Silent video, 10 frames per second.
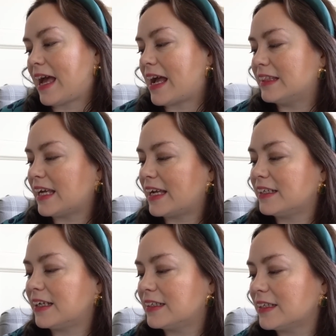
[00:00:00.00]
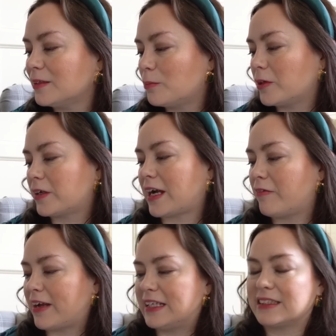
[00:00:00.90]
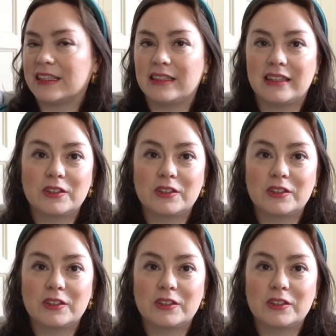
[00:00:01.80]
And then another book I read in the